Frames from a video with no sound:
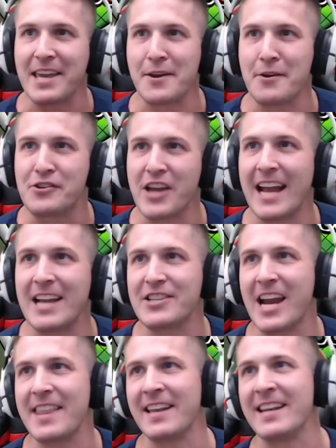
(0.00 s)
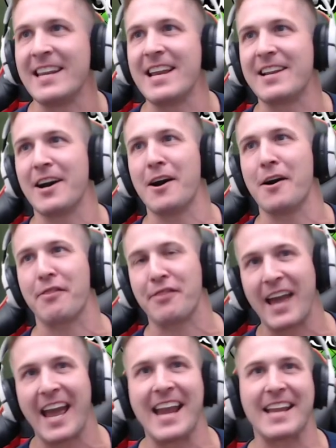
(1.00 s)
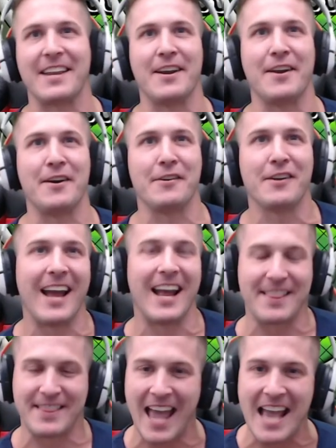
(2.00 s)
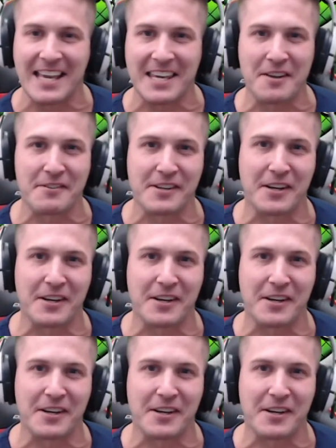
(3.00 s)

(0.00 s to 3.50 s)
you, JJ the Nico. Thank you. And thank you to